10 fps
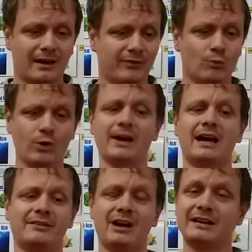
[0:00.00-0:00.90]
from what
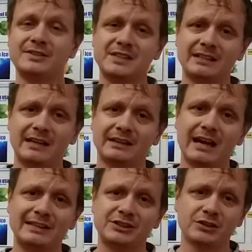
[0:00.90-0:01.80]
I've seen
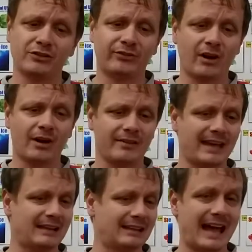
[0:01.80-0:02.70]
online so far,
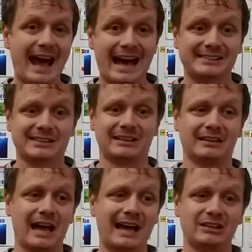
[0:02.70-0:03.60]
they last a
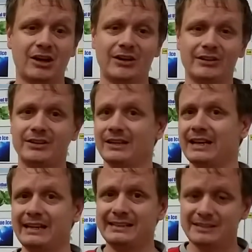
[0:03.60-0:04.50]
lot longer than
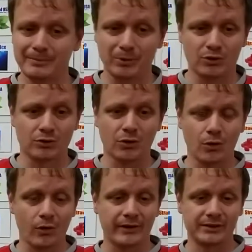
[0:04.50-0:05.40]
any typical
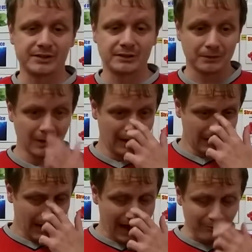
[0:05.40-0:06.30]
coils do.
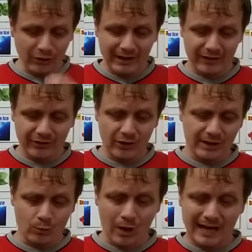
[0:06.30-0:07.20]
I'm running
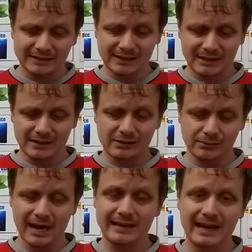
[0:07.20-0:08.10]
30 watts to this
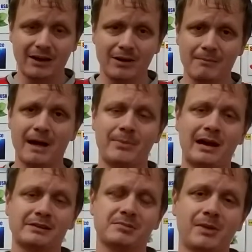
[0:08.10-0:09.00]
right now on my
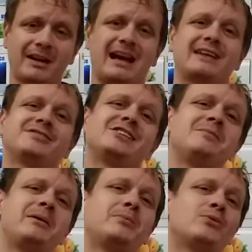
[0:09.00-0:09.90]
box mod. I've
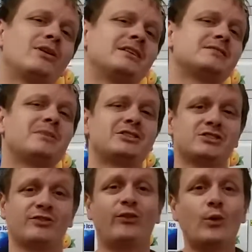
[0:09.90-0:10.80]
seen people run as much
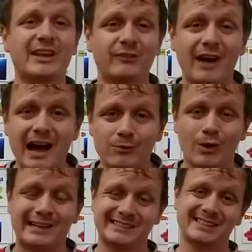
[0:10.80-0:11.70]
as 45
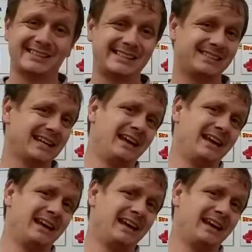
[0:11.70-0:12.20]
watts to these